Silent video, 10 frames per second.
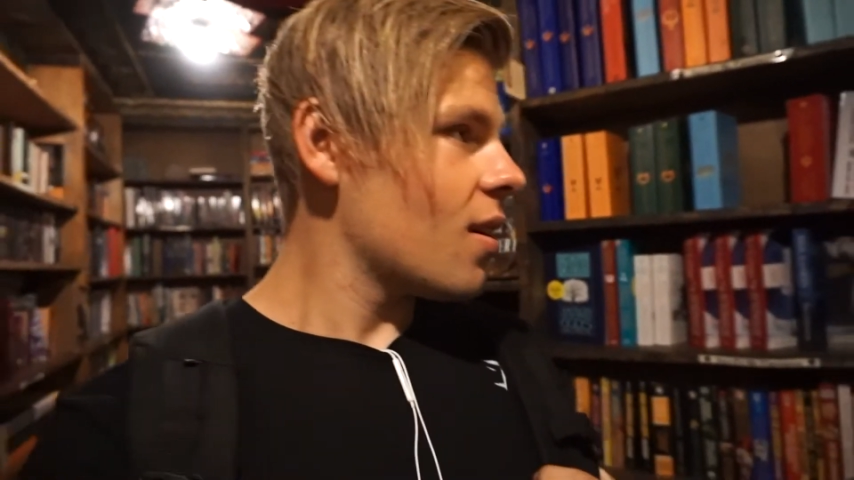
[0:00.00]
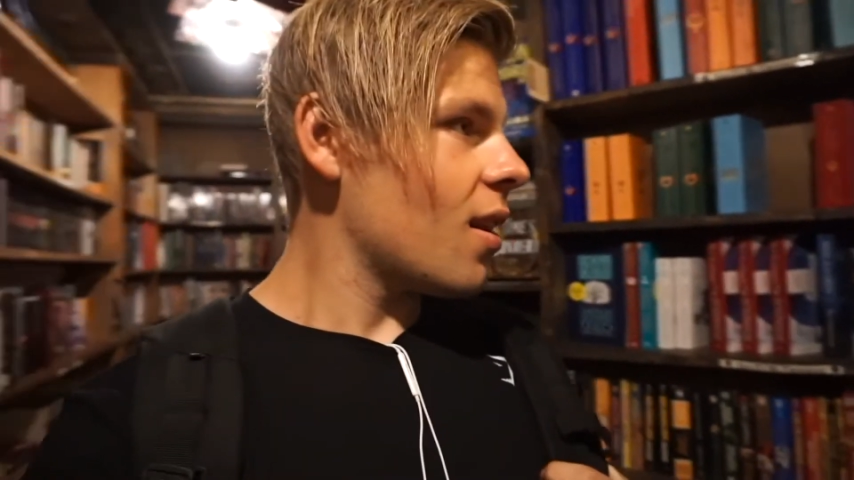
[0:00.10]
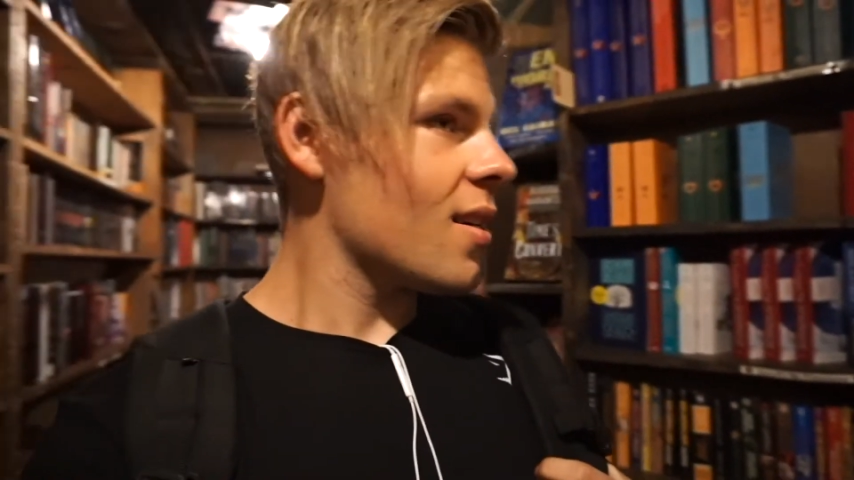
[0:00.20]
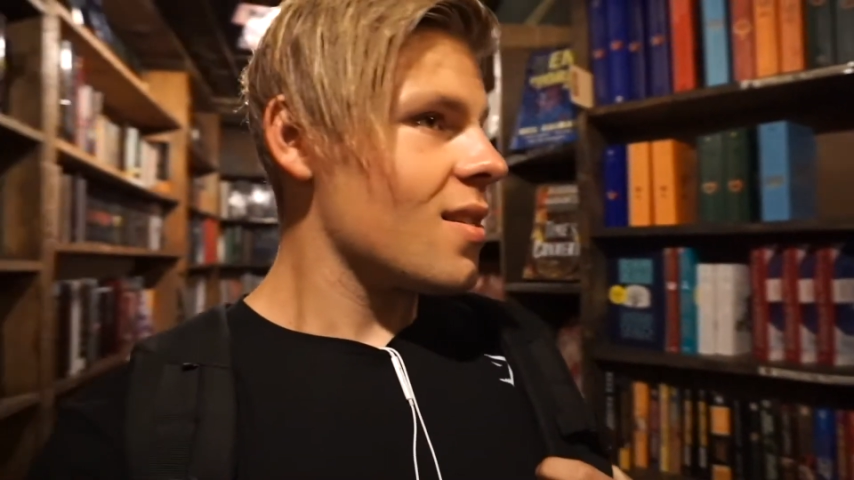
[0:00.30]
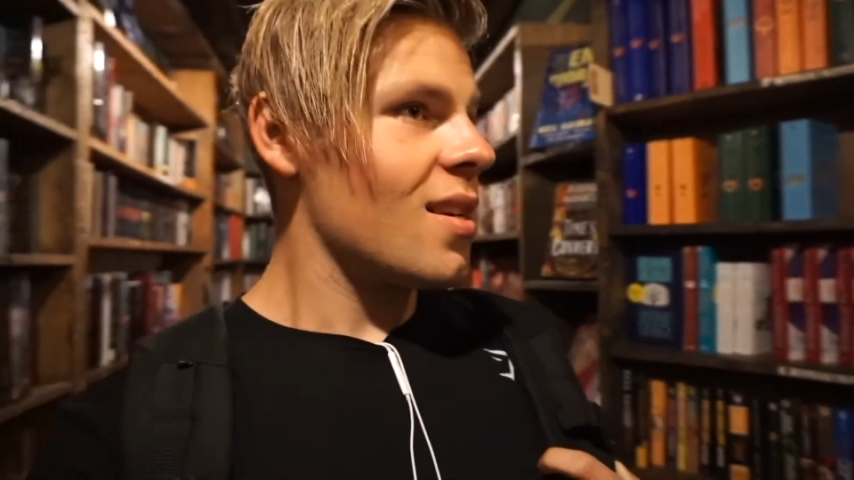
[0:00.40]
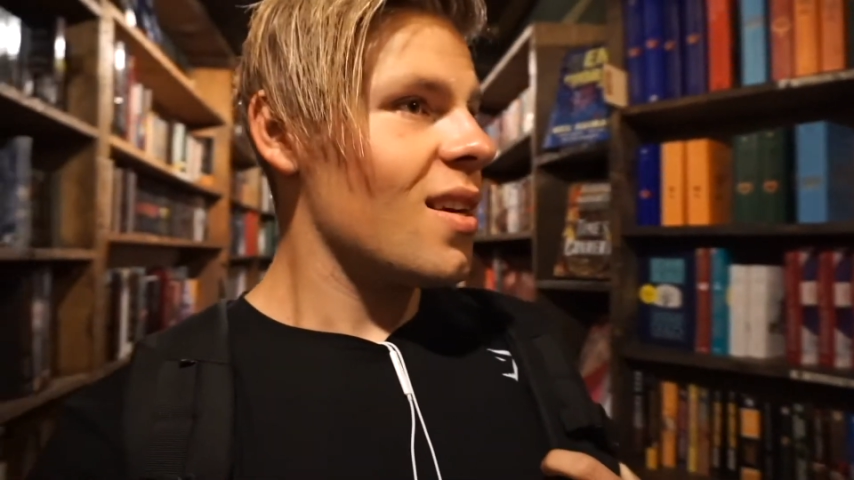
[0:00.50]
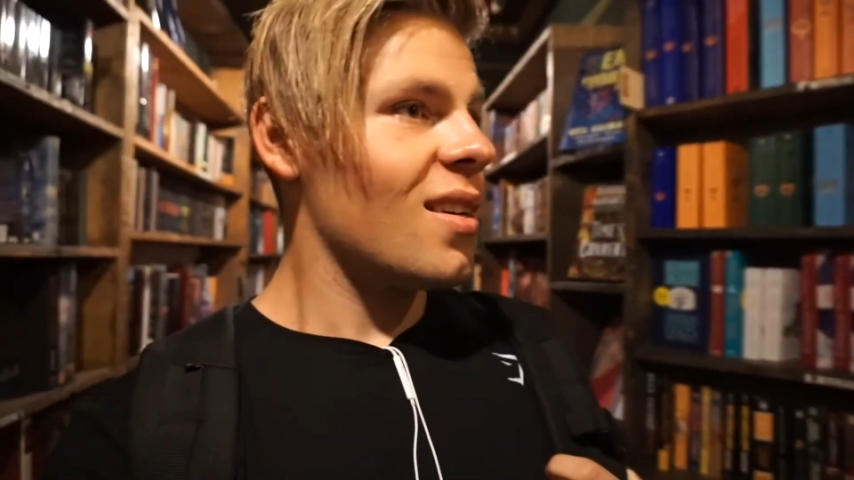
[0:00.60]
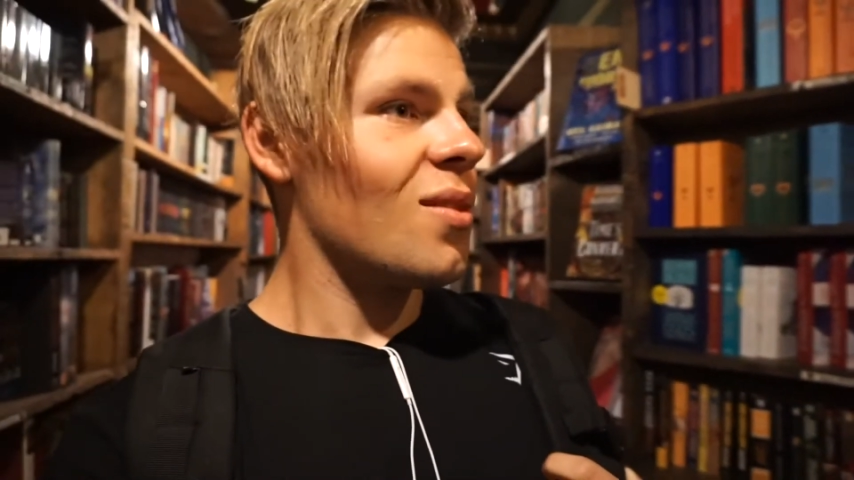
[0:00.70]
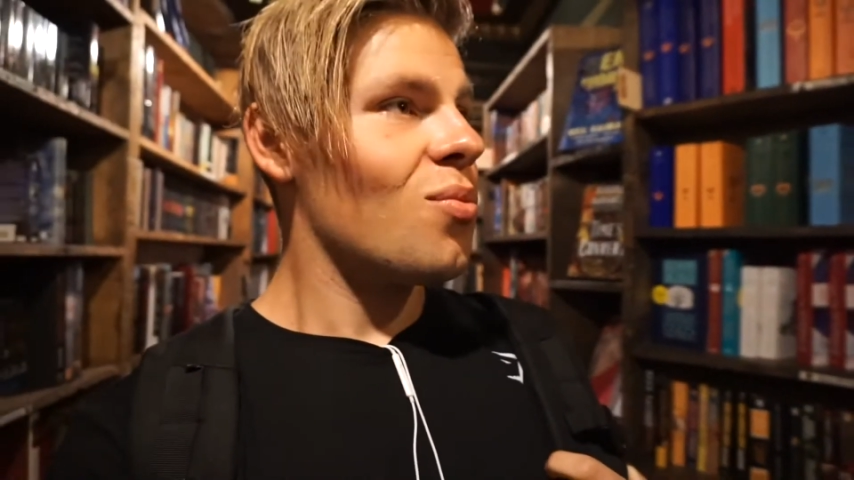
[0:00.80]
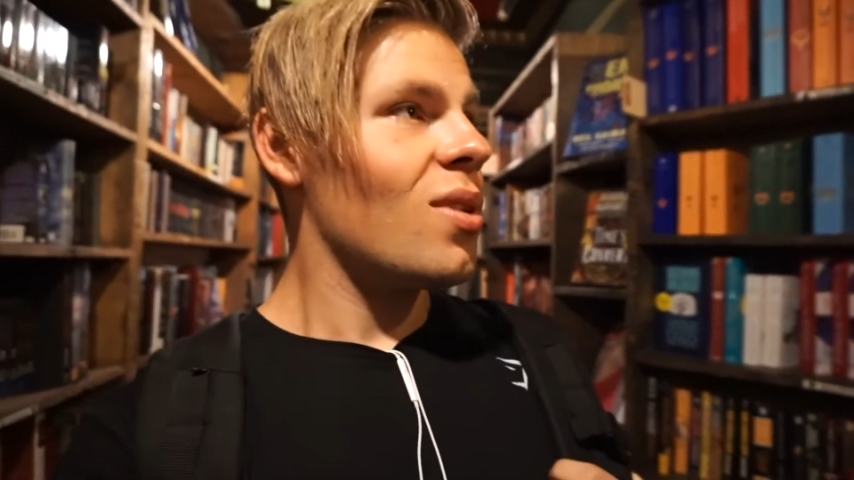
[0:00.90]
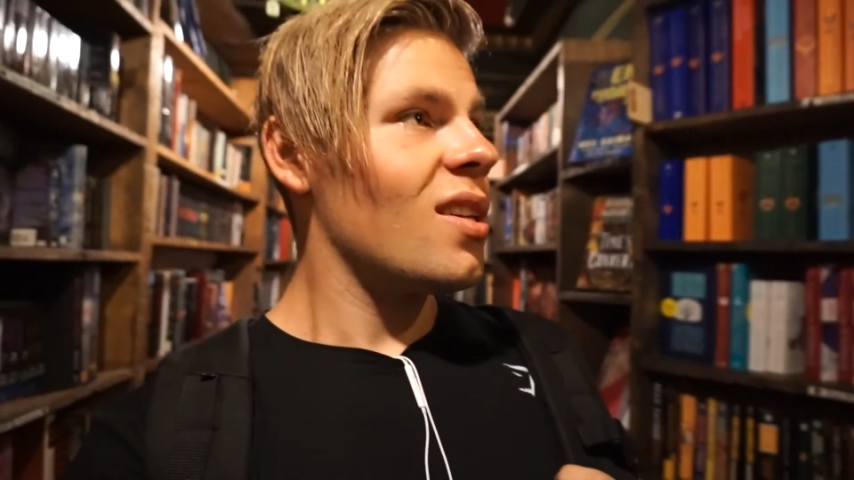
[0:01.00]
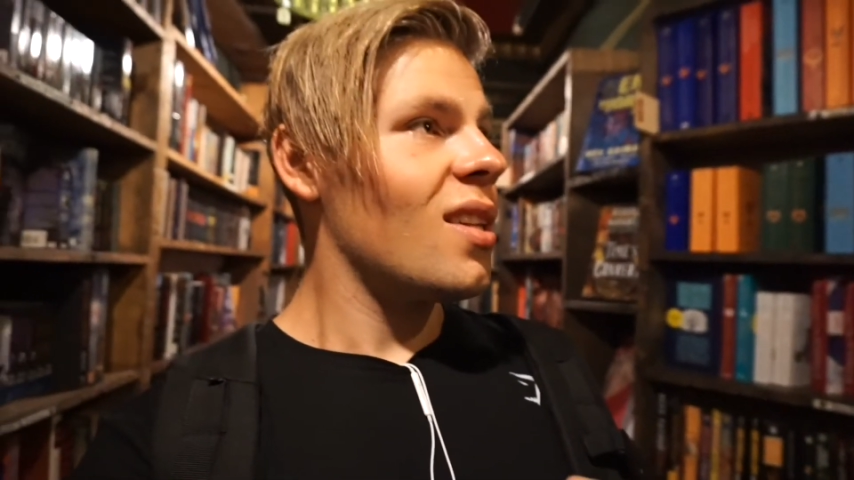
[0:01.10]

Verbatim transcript: like it's getting a real